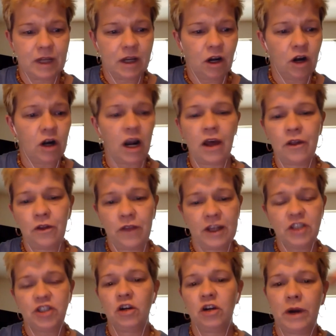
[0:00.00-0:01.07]
Or other things
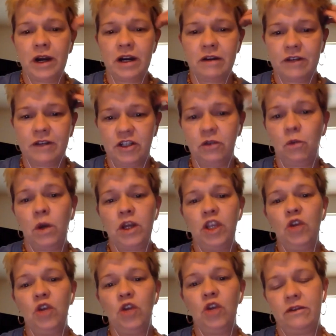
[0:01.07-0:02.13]
you're aware of, because the one you
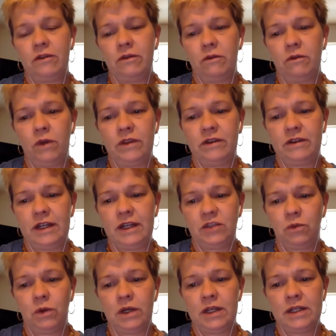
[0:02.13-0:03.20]
went with, Denise,
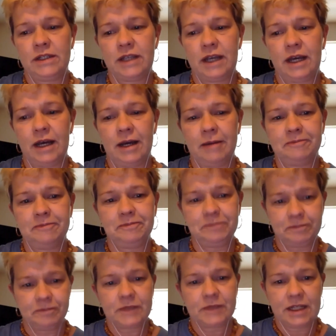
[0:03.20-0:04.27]
was
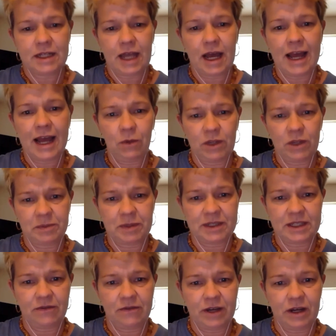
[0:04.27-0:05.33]
Iowa
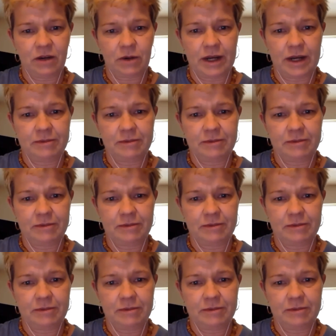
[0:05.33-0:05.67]
specific, right?